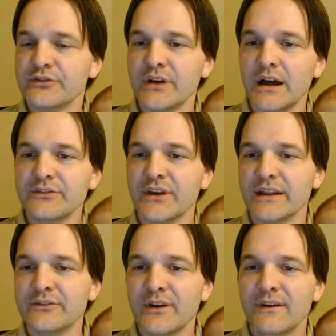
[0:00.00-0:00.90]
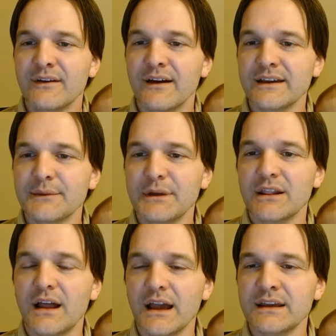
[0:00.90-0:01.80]
this content, hey, give me a
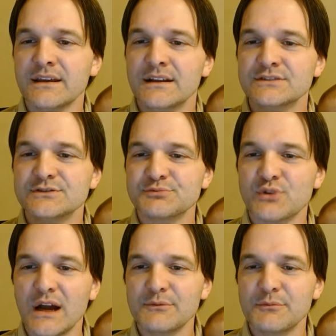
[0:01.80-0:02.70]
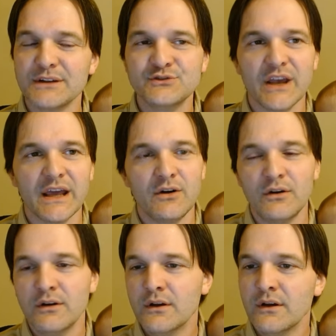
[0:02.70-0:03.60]
like, subscribe to my
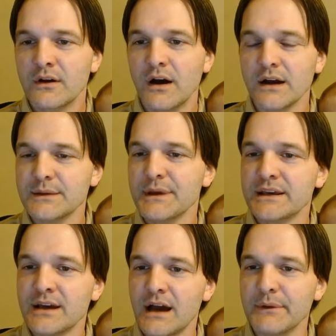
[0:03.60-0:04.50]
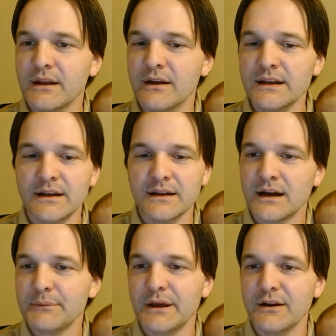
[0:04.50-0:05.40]
channel, uh, give me a comment. I need a
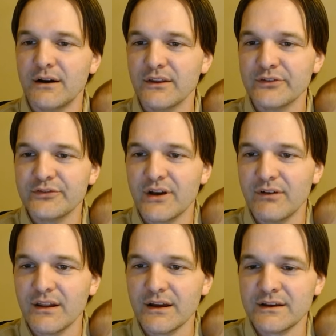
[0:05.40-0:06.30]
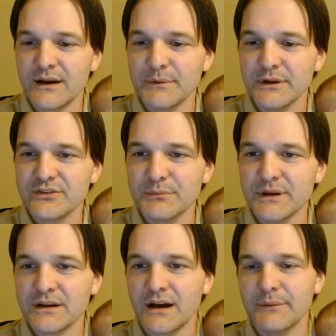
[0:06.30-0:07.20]
comment on this stuff. I like comments. Give
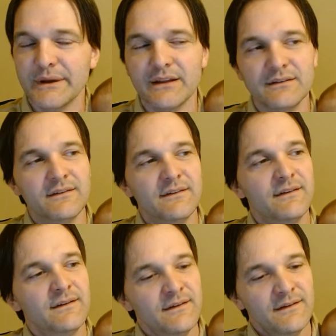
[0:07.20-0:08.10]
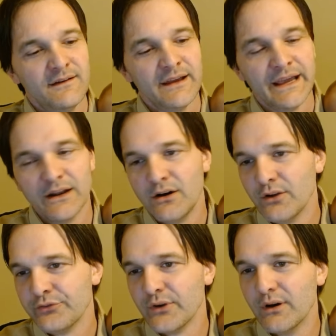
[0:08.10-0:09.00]
me a comment. And
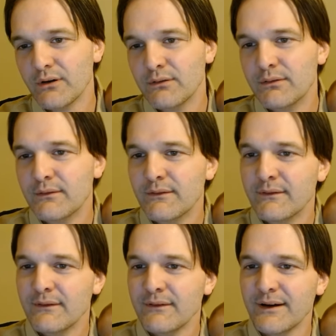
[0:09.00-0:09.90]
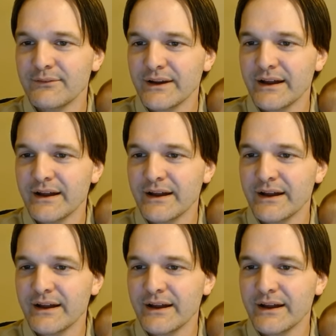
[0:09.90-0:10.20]
also, I've